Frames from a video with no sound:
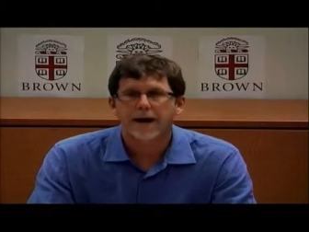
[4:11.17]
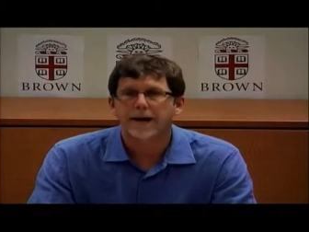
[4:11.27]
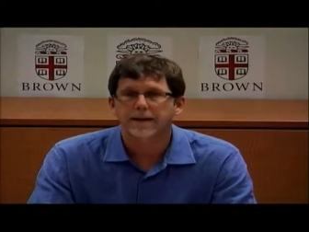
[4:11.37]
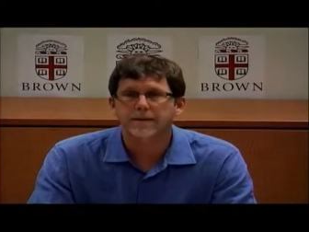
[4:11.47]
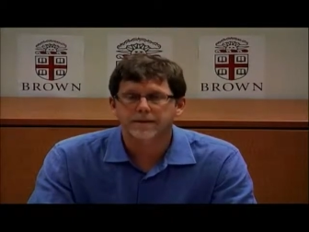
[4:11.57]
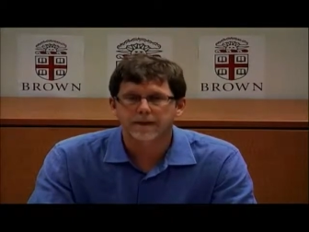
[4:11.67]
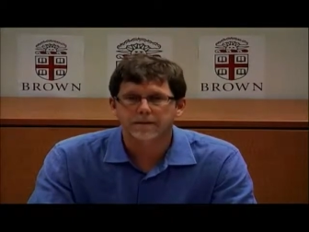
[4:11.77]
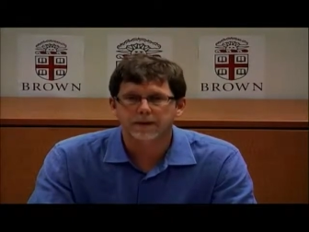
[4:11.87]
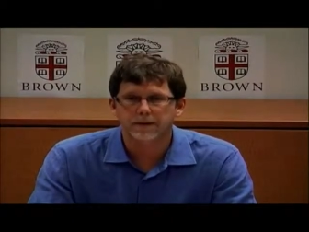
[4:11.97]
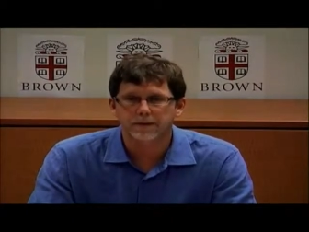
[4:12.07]
back at the
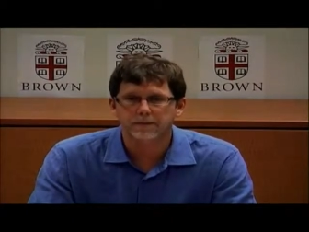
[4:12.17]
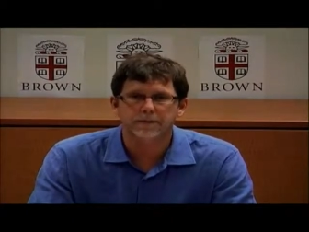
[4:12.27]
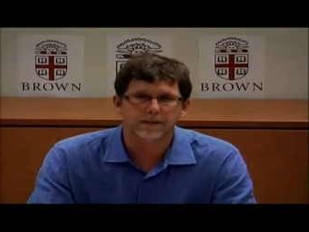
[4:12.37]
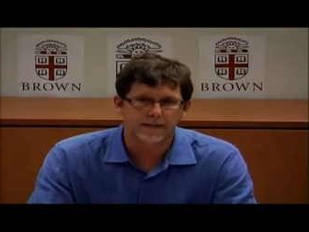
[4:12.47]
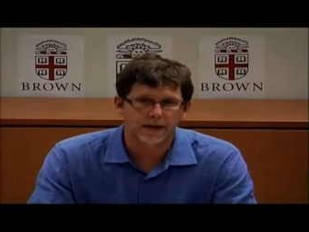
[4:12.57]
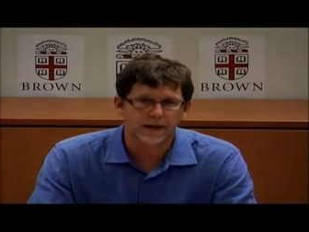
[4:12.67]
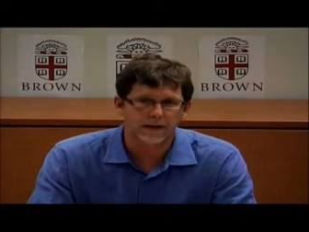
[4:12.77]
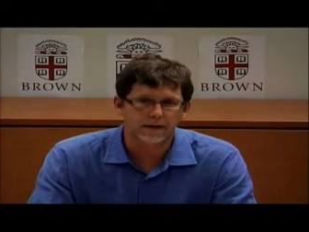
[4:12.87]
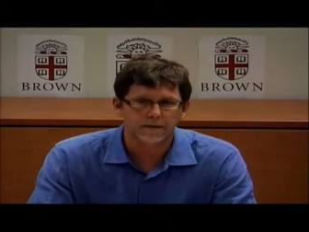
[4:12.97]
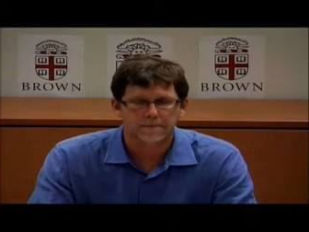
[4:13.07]
time they lived and
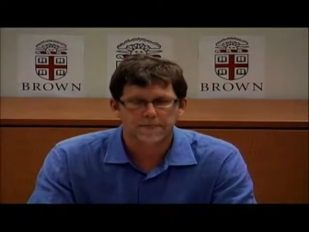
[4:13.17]
died.